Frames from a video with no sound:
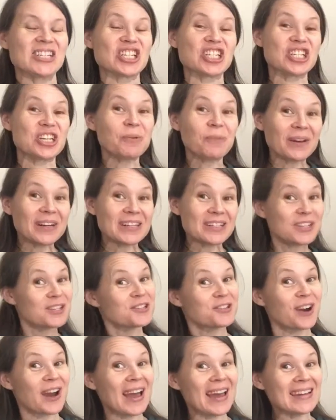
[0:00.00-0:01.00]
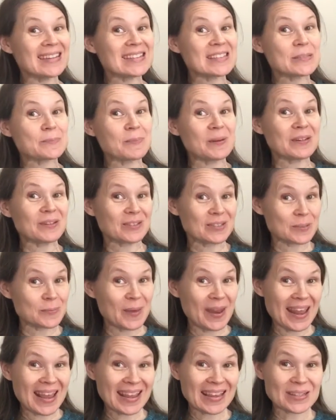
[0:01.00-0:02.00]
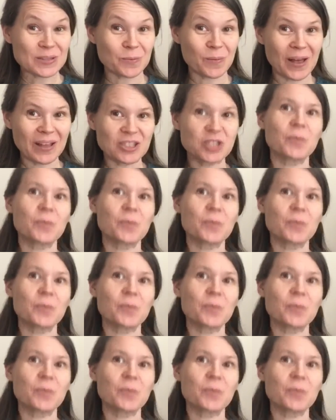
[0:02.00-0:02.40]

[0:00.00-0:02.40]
she wanted to try spindle spinning as well.